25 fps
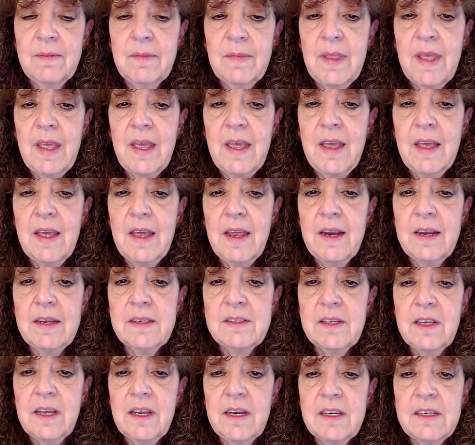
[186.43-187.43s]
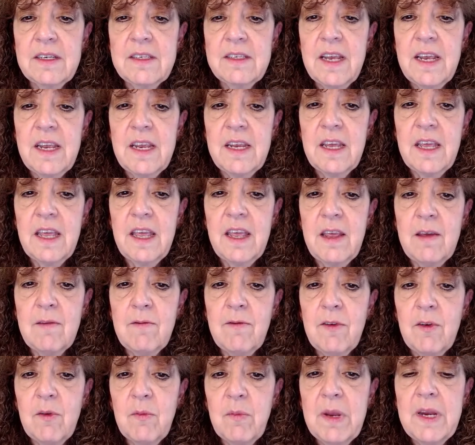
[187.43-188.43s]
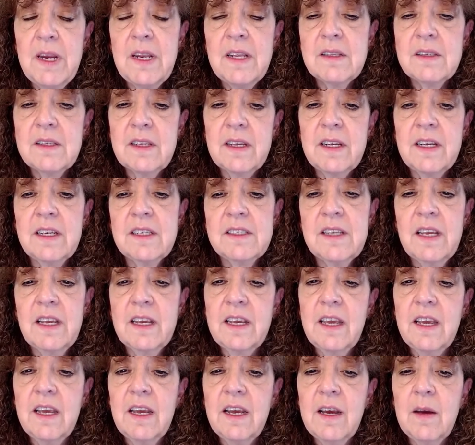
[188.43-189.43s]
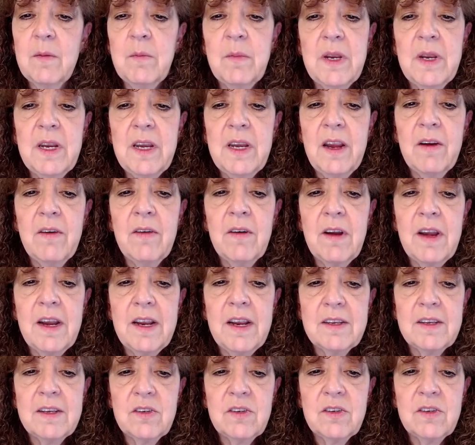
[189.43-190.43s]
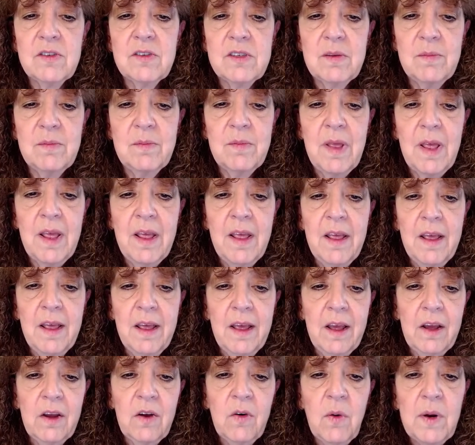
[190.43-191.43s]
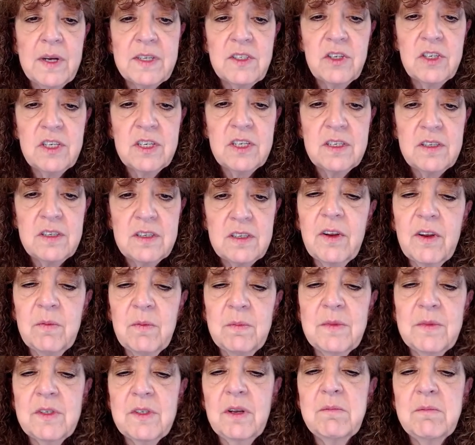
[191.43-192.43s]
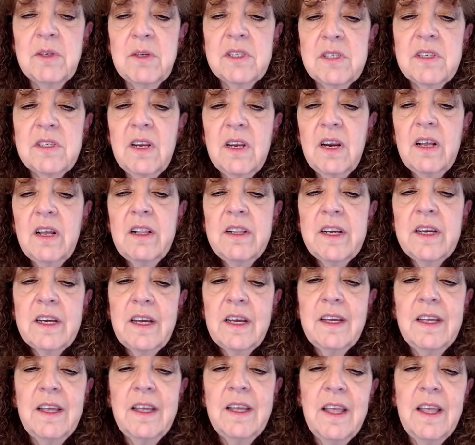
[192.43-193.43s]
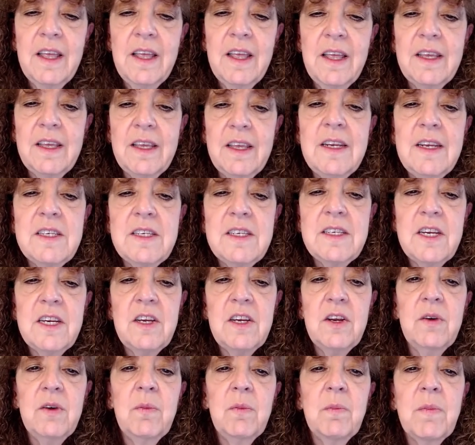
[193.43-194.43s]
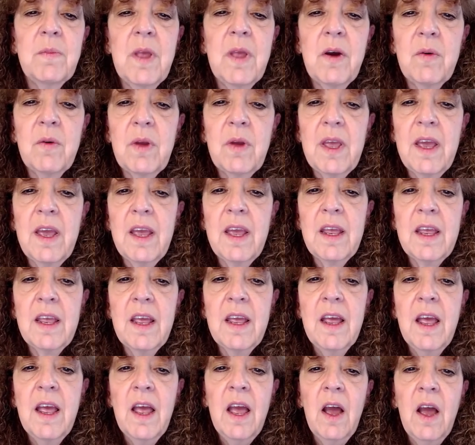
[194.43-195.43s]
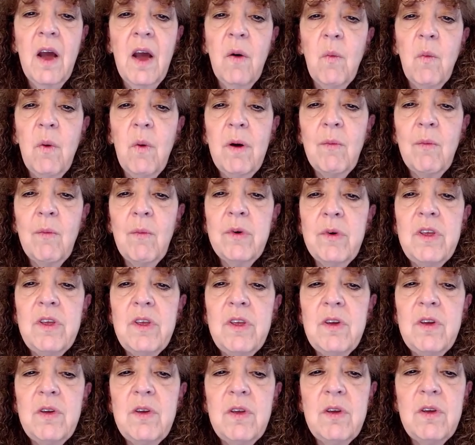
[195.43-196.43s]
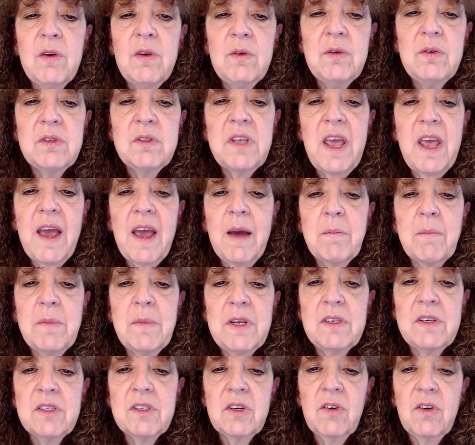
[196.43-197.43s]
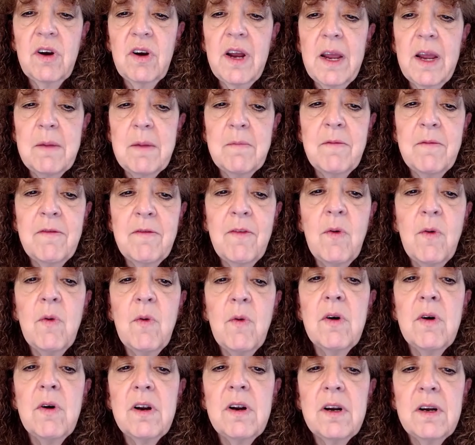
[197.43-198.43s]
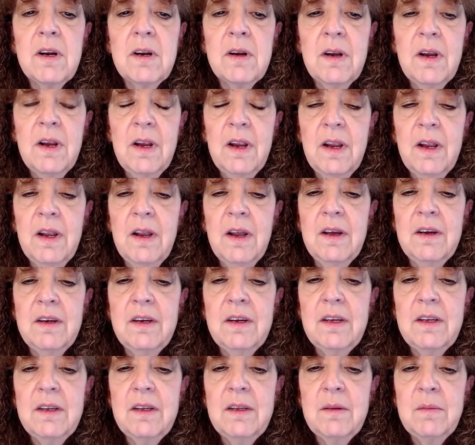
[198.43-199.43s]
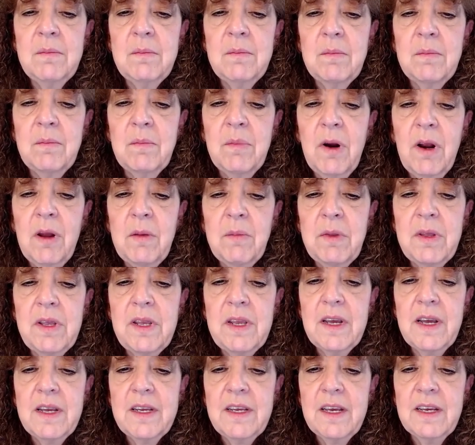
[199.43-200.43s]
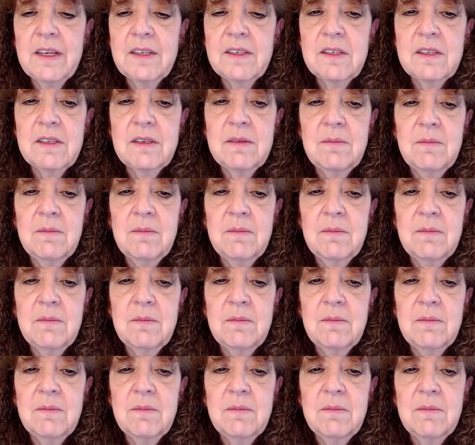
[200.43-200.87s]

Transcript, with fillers: And it's going to take a few minutes. I guess I can come in here and answer some questions. So I'm just going to click continue. Okay. What will you use Happy Scribe for? Um, probably, I guess,